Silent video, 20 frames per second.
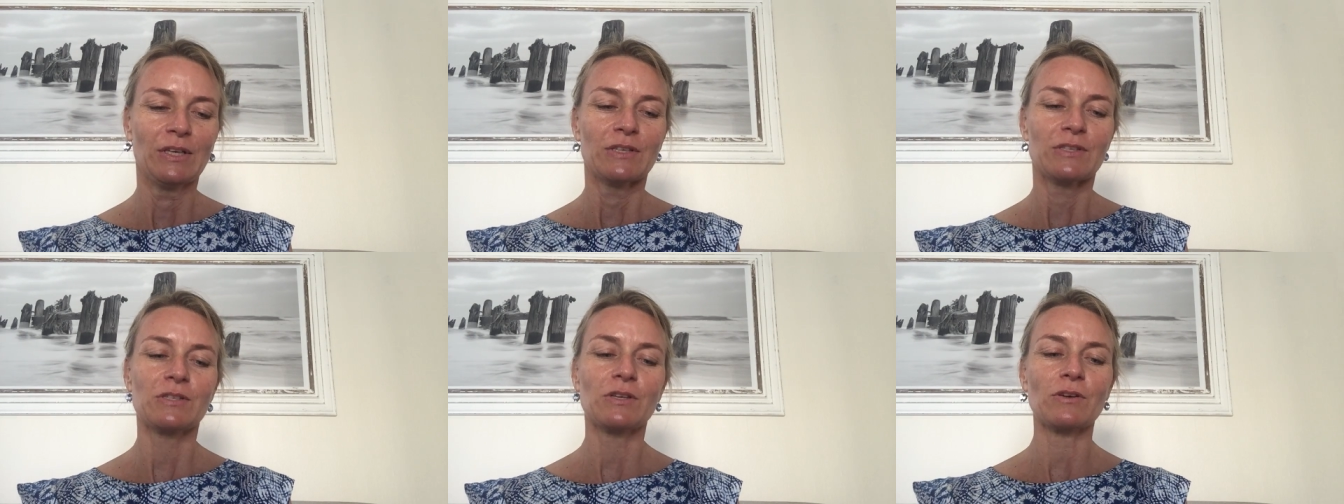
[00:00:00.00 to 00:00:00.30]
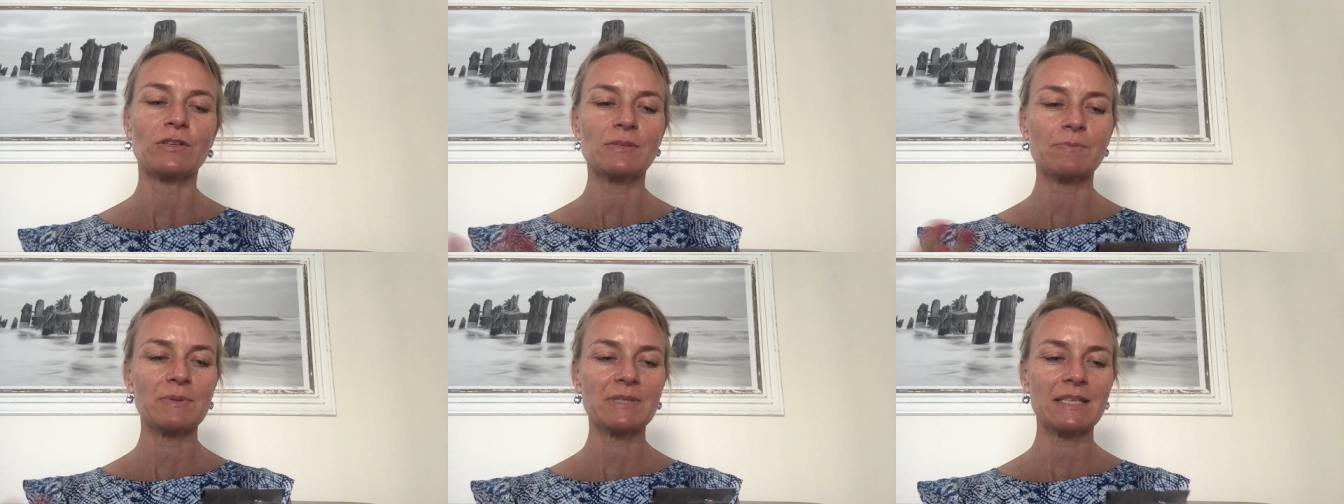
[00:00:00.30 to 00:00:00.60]

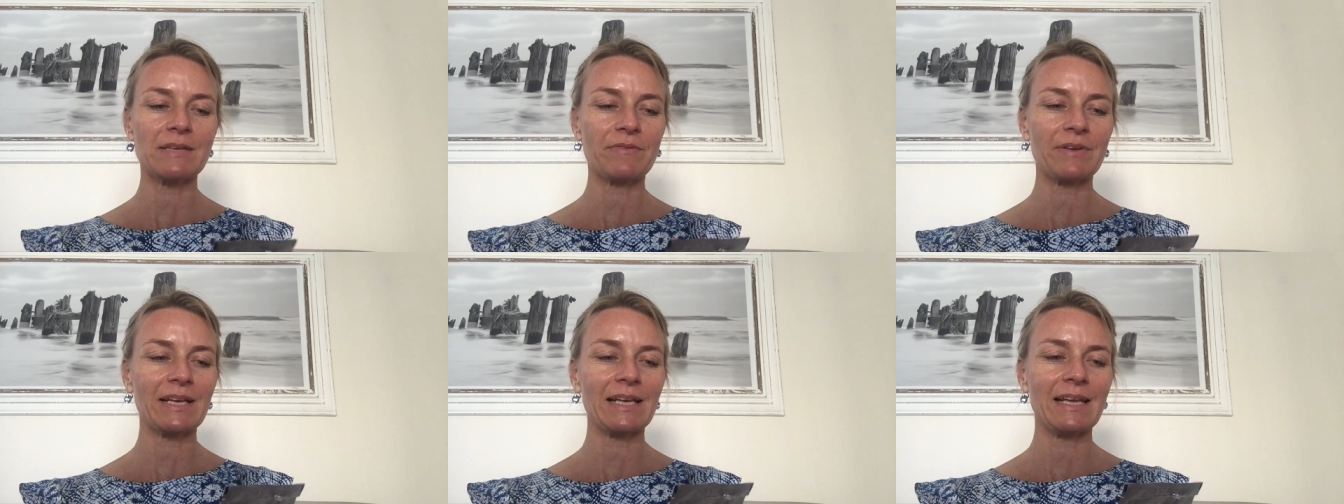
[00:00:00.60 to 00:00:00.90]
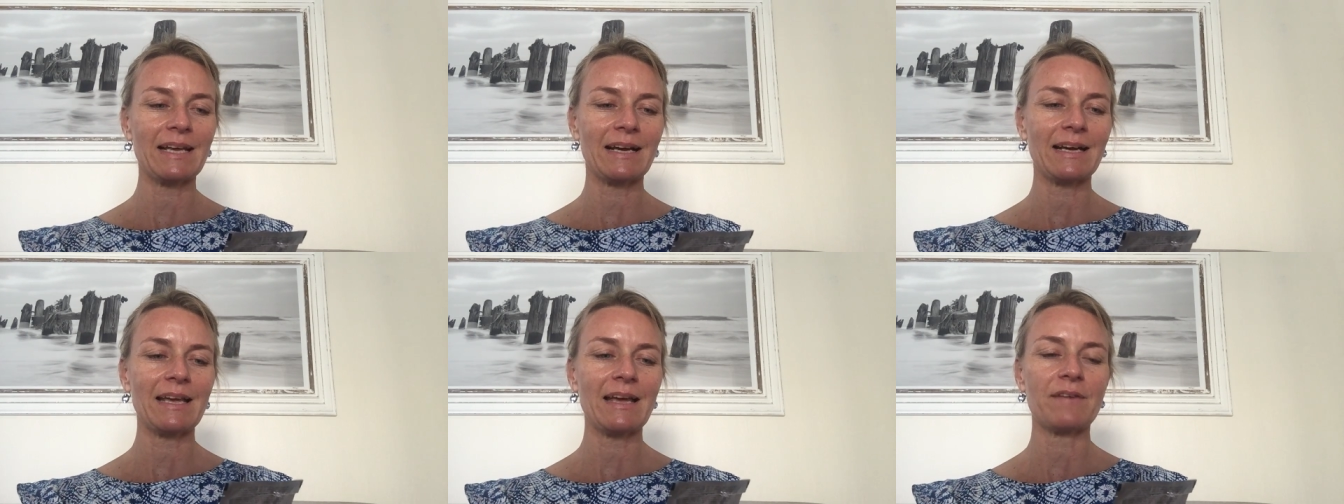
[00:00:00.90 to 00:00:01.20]
So
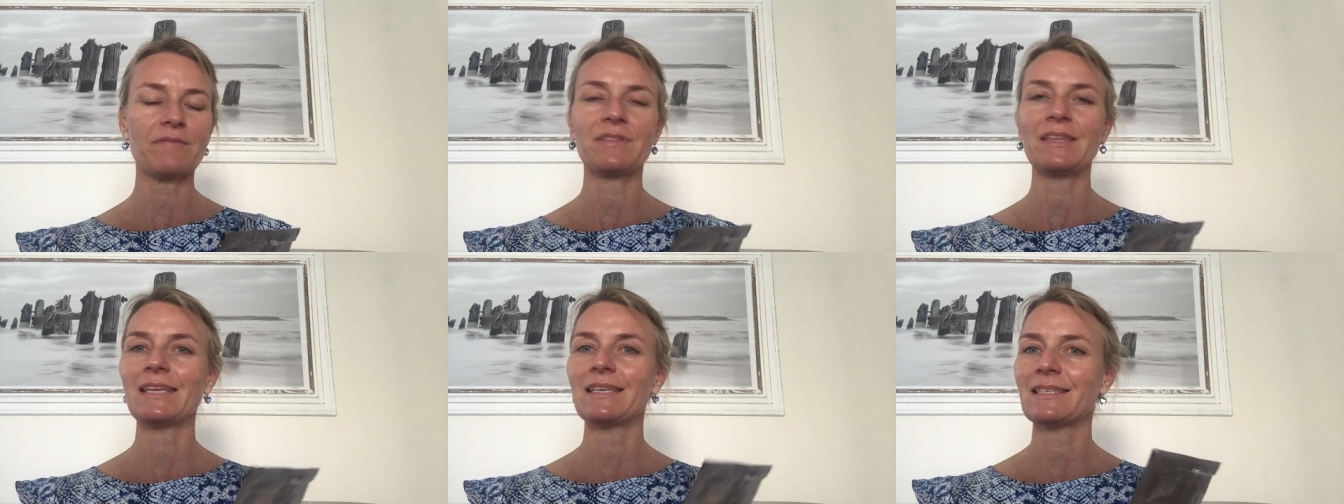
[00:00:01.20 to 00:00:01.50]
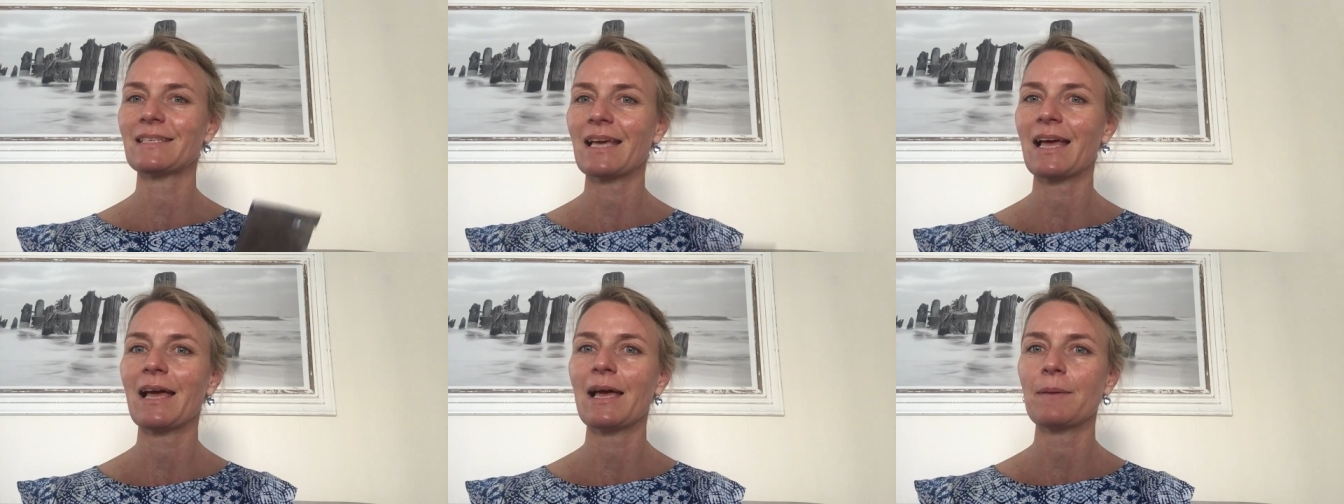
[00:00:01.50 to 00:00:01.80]
specifically I have the
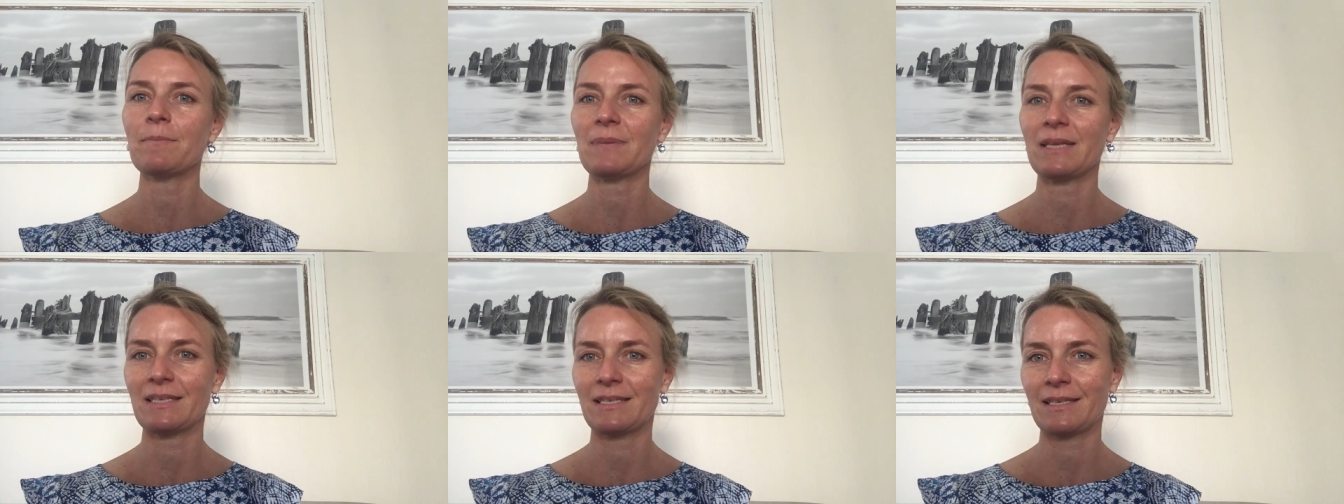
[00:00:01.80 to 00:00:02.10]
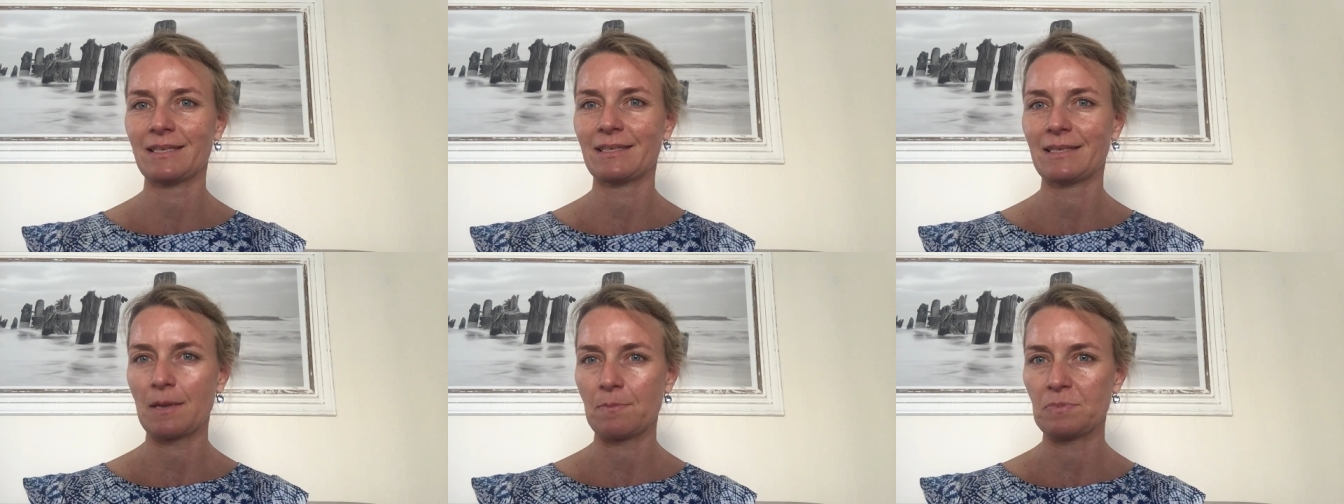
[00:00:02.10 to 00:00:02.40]
Time
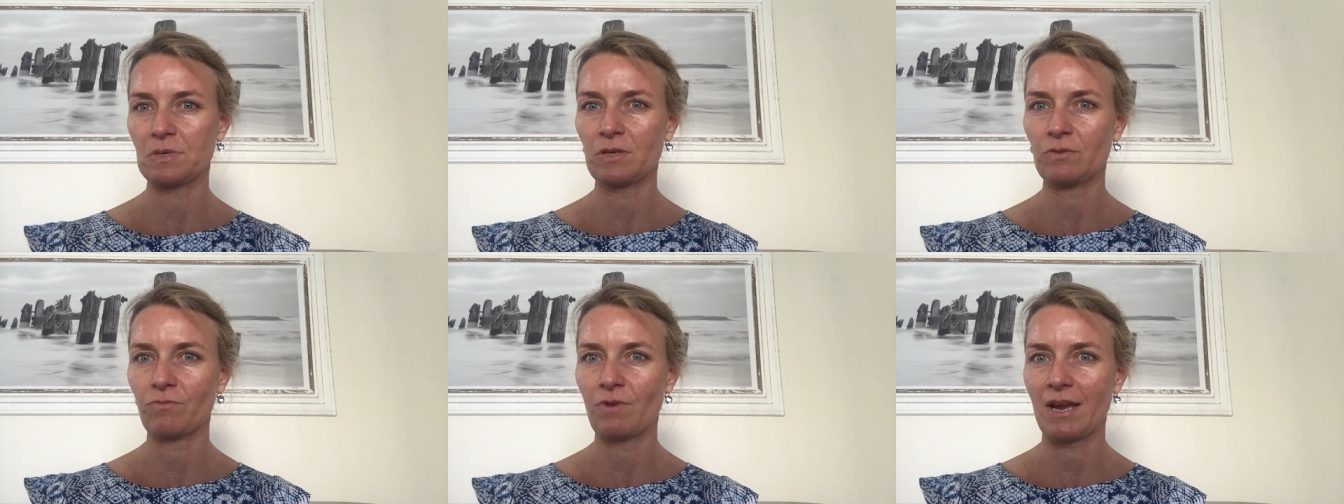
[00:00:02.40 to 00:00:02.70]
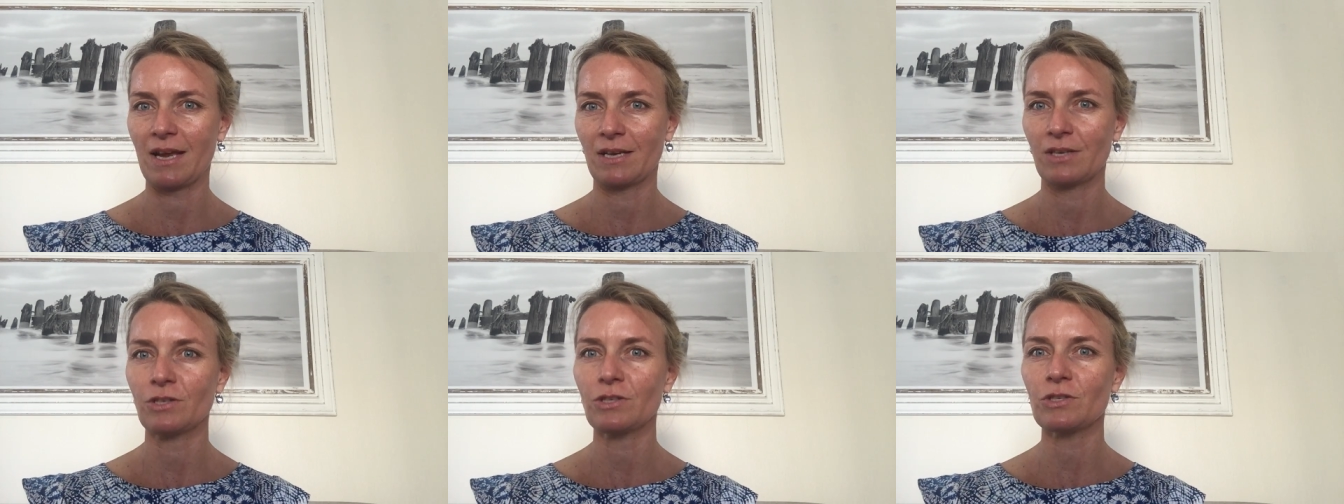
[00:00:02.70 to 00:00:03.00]
Interceptor
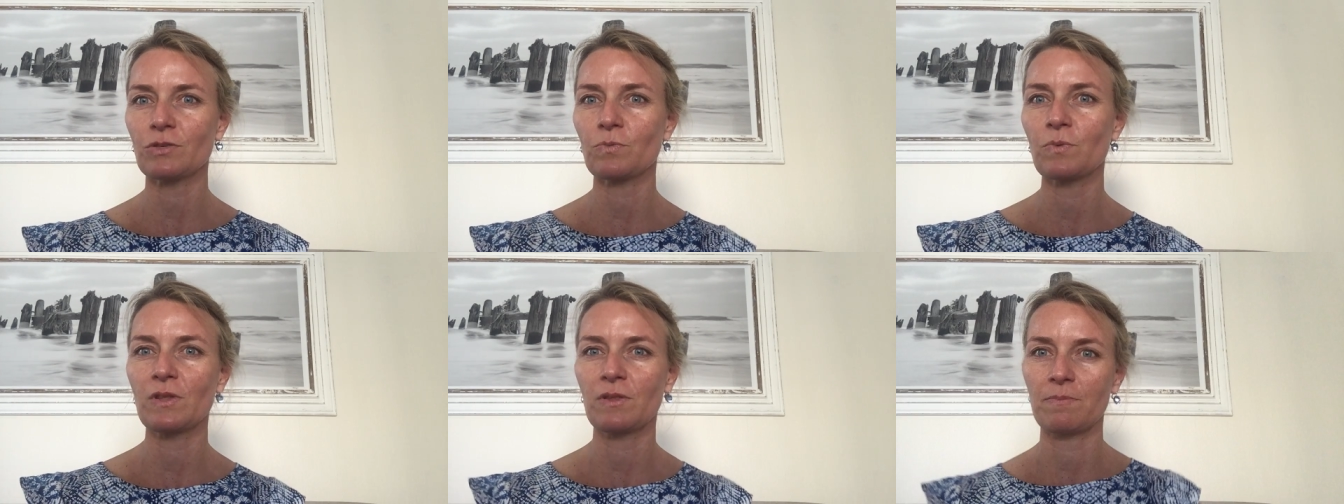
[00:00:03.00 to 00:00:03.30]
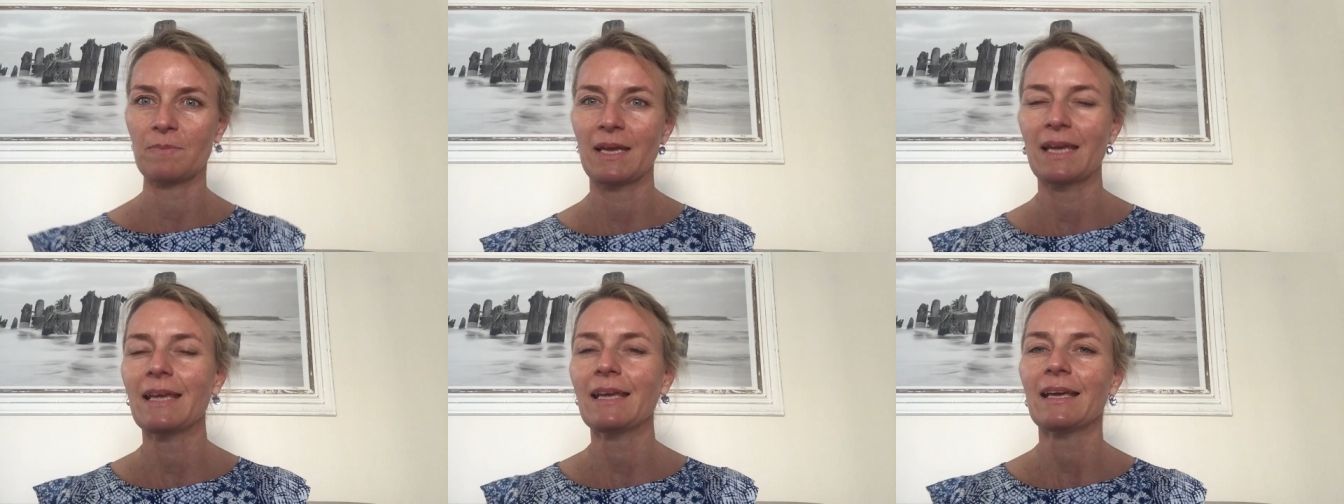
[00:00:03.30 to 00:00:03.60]
range
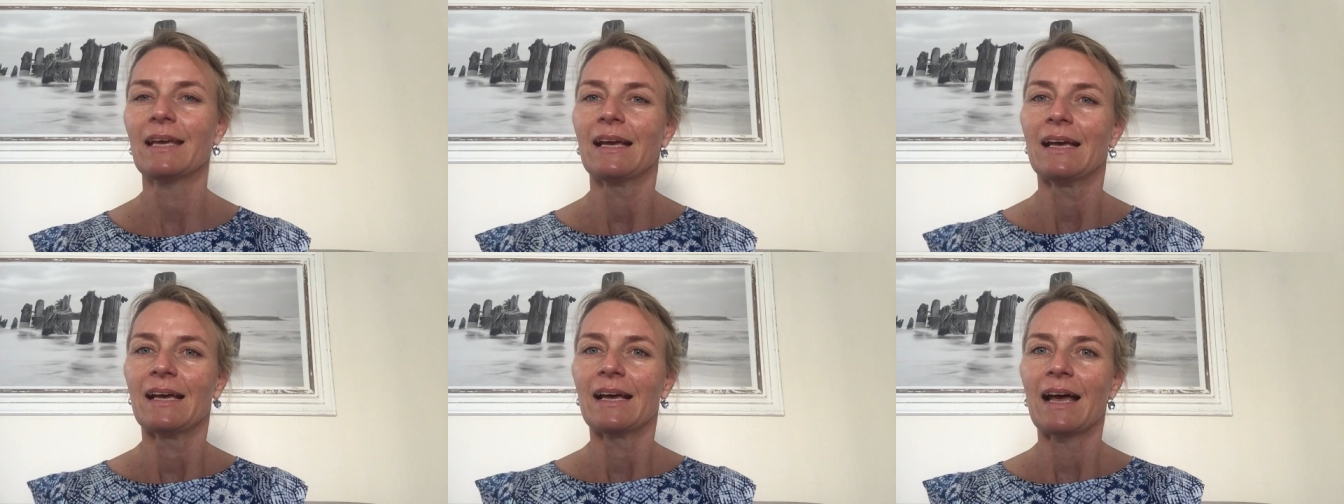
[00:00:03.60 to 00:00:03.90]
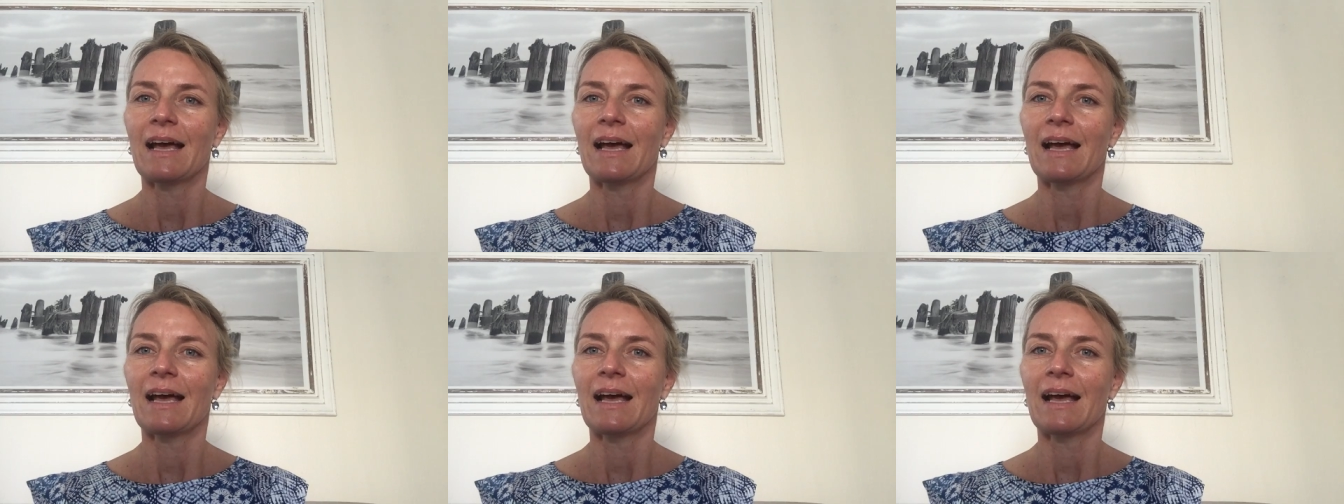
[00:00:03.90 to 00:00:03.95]
with me